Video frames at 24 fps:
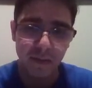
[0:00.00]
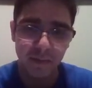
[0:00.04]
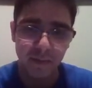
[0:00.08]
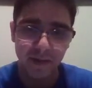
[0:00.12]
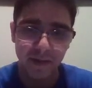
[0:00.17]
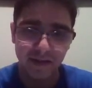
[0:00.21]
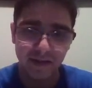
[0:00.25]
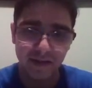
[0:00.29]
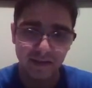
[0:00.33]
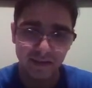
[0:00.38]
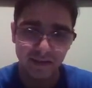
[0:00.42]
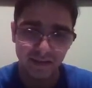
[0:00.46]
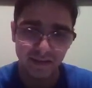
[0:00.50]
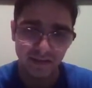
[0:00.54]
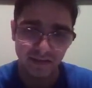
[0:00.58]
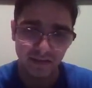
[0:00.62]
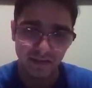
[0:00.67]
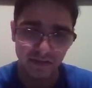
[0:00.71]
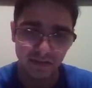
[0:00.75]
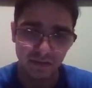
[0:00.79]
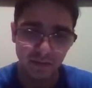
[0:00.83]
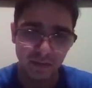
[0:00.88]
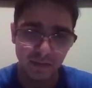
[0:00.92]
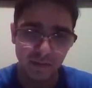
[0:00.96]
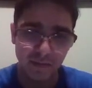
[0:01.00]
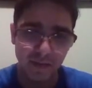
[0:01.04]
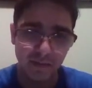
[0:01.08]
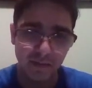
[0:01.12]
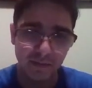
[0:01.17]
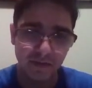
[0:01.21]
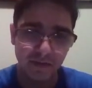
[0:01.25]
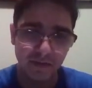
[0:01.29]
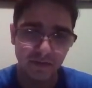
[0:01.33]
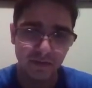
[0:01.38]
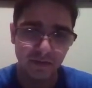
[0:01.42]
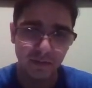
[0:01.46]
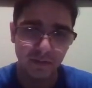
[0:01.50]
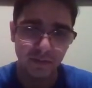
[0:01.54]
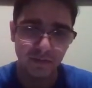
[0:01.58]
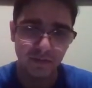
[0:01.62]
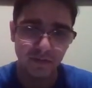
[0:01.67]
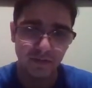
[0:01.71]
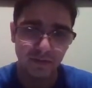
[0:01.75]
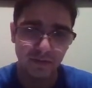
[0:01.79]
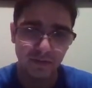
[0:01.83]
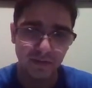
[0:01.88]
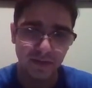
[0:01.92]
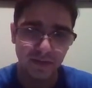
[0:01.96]
paid attention to what my bishop was
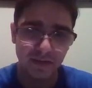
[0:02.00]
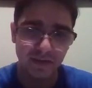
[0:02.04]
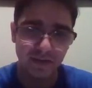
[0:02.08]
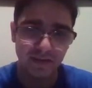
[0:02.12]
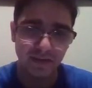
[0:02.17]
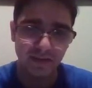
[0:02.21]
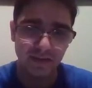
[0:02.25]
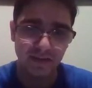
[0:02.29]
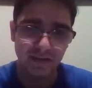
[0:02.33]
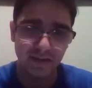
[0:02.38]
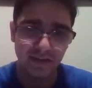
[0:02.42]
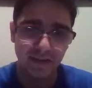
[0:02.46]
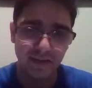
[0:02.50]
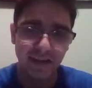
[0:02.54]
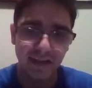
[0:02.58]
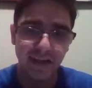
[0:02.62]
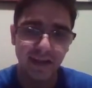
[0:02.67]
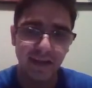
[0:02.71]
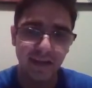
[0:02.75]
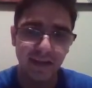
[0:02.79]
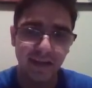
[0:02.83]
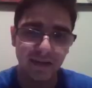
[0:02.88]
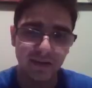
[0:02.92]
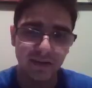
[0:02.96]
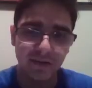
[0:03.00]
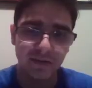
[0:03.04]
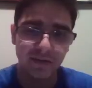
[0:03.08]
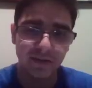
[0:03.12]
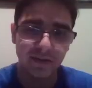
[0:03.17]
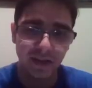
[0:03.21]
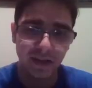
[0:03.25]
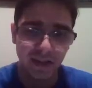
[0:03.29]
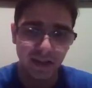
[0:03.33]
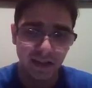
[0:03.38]
doing on this diagonal,